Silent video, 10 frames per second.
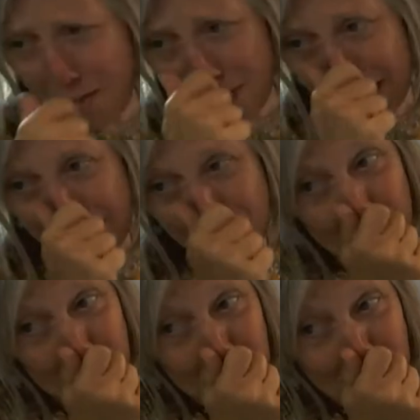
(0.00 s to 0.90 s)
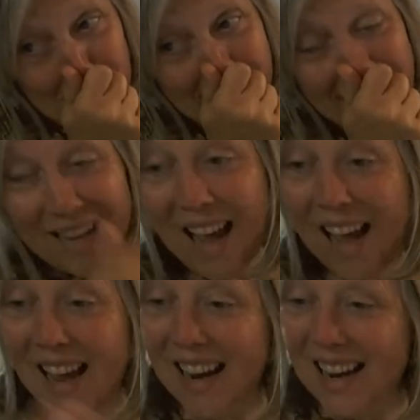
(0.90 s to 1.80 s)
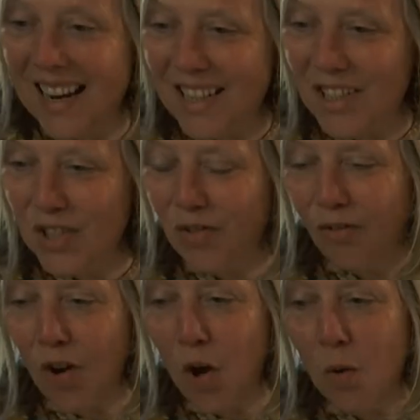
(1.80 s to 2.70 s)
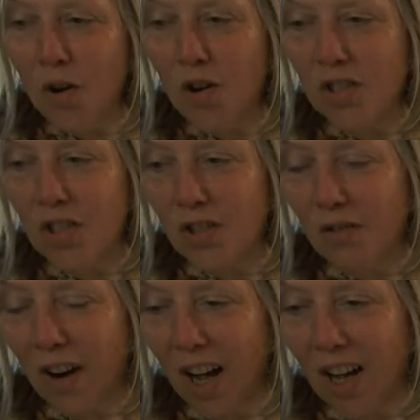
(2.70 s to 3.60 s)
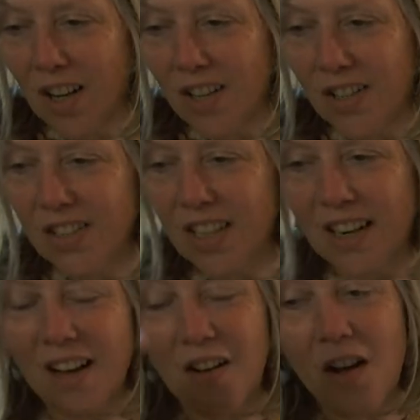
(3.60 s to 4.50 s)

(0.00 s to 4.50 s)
Oh my, and the cat, it, it just flew across the road. And